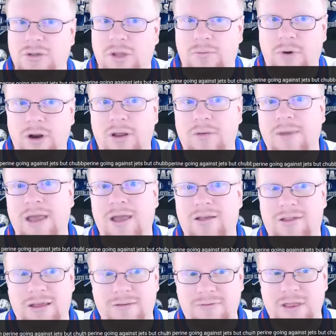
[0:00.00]
the running backs,
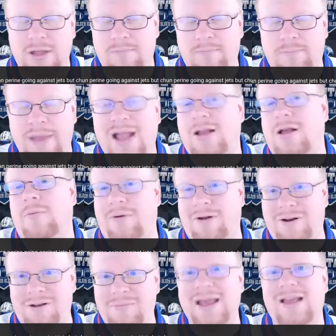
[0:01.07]
even the backup
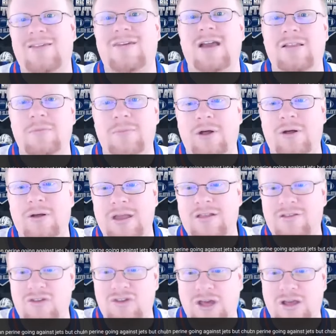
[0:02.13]
running backs, got the ball
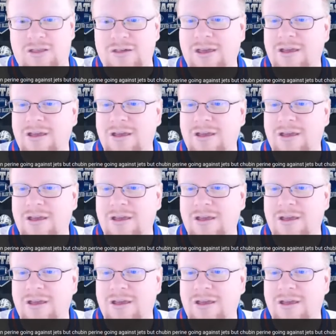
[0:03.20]
against the Jets.